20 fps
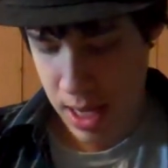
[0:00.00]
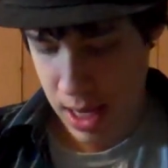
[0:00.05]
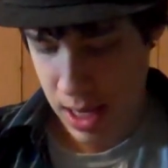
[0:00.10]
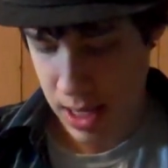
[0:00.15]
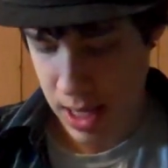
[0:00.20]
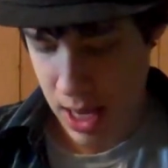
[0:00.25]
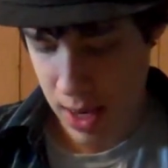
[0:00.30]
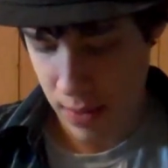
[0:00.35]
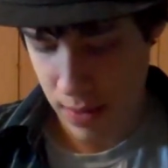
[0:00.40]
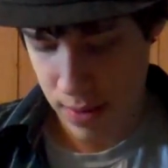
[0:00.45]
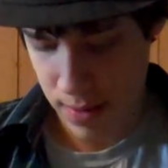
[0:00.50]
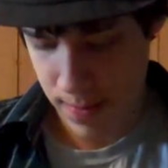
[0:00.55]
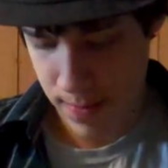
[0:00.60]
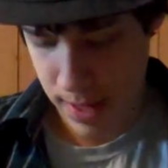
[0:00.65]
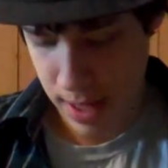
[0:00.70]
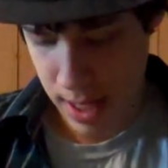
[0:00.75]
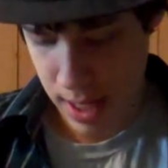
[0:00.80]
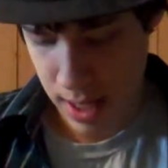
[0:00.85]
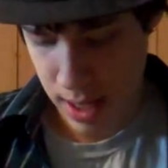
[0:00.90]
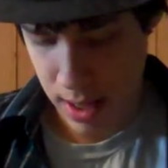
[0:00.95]
And that would
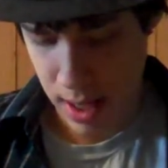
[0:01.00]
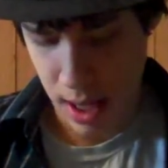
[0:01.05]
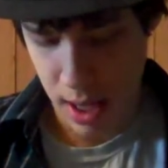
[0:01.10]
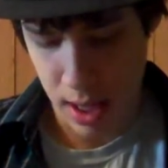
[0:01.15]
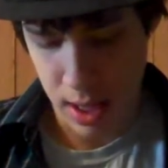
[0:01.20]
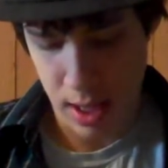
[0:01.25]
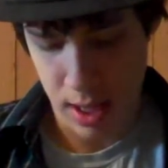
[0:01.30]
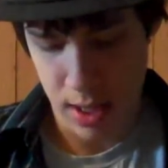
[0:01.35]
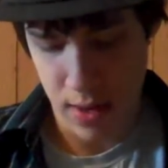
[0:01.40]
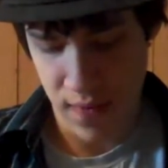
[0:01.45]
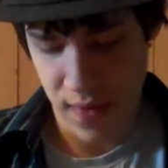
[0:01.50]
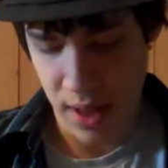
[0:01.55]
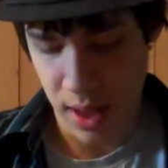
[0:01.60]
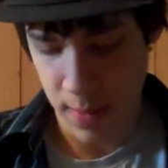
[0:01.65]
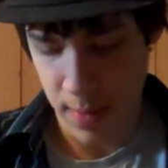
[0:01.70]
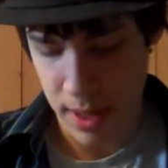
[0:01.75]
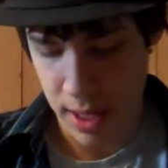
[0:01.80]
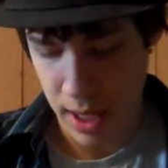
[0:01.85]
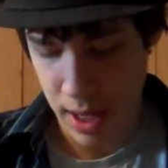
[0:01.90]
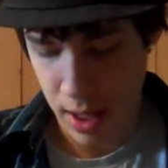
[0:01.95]
be, they got in
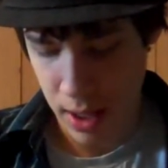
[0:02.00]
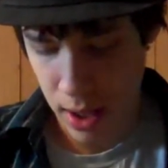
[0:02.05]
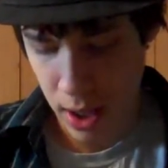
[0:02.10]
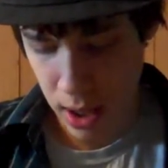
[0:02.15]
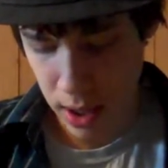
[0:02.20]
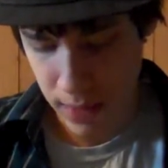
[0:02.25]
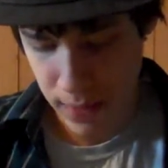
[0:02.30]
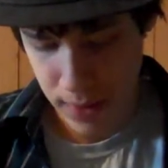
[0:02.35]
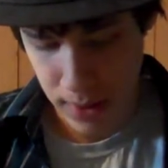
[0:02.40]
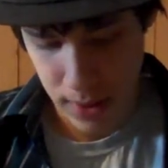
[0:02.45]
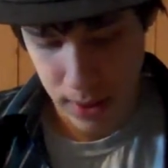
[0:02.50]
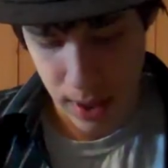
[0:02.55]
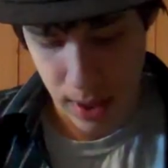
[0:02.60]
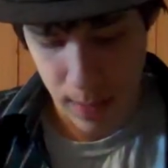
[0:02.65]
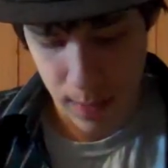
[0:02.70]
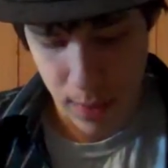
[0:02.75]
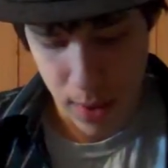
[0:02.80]
development, they got Call of Duty,